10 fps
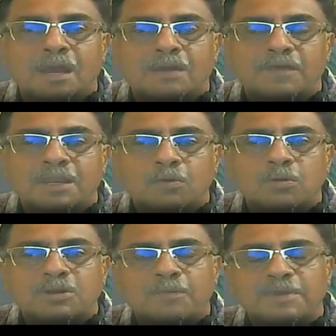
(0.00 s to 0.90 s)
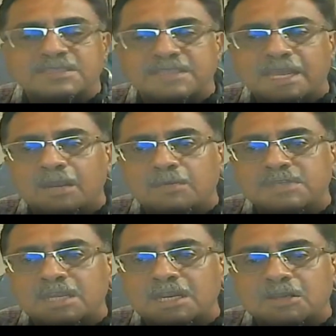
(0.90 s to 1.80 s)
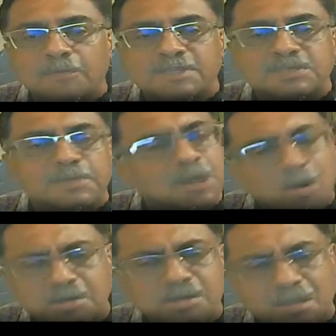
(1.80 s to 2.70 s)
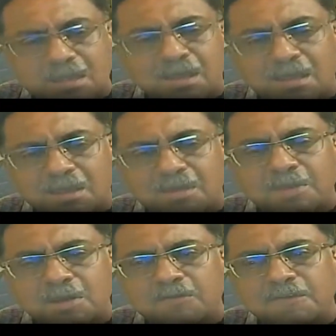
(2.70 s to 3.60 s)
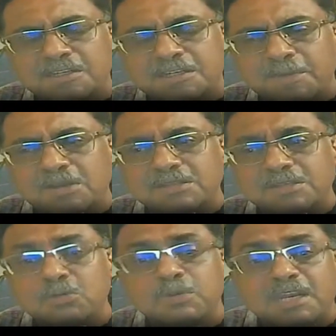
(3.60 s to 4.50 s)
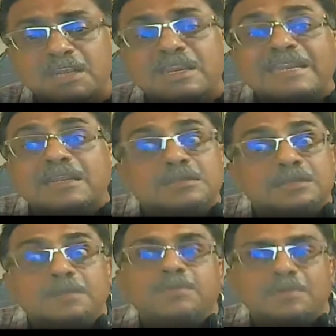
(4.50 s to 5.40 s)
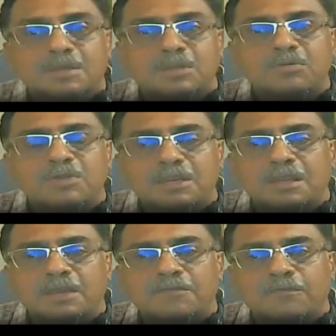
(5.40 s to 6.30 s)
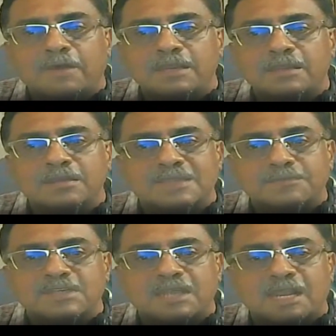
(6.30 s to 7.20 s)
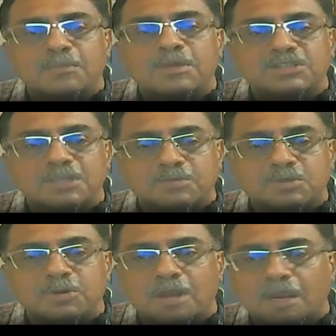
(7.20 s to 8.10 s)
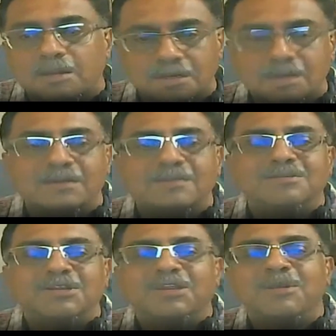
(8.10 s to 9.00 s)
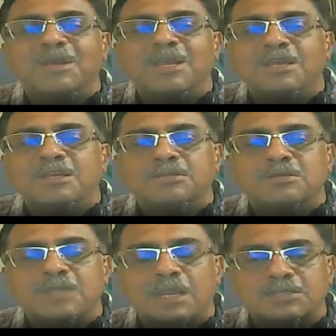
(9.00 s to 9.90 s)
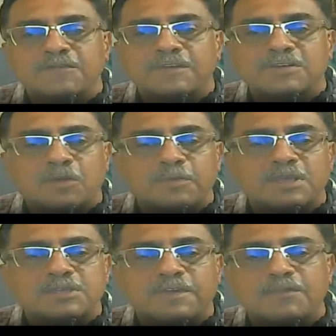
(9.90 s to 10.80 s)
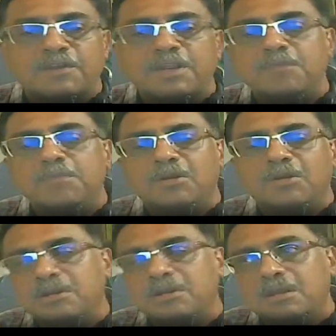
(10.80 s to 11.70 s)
Very old topics, stale, obsolete topics may not fit in, because you need a readership. You need a wider subscribership to your article, isn't it? So selection of a topic is very, very important.